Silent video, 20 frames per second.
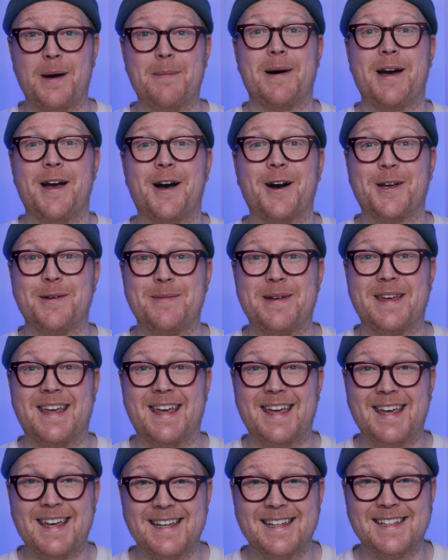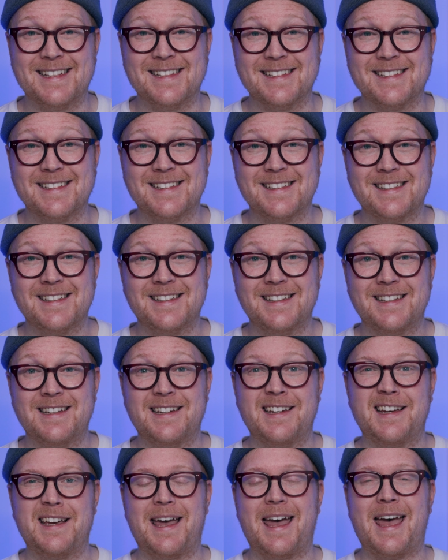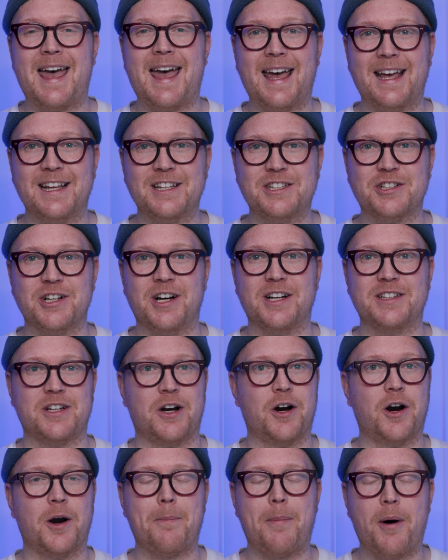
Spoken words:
And my argument is headshots are